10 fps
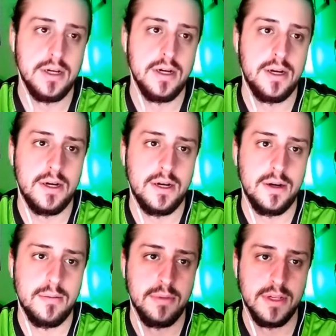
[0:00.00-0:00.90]

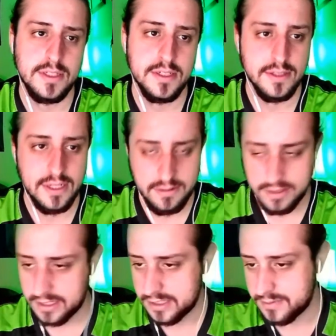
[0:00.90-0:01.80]
But until then,
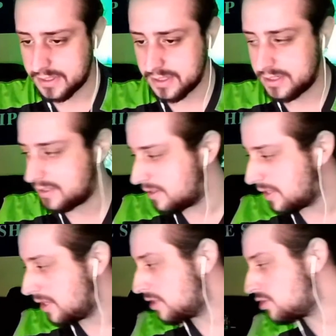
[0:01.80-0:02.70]
I guess we can
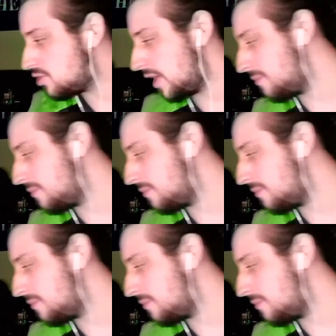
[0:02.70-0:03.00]
chat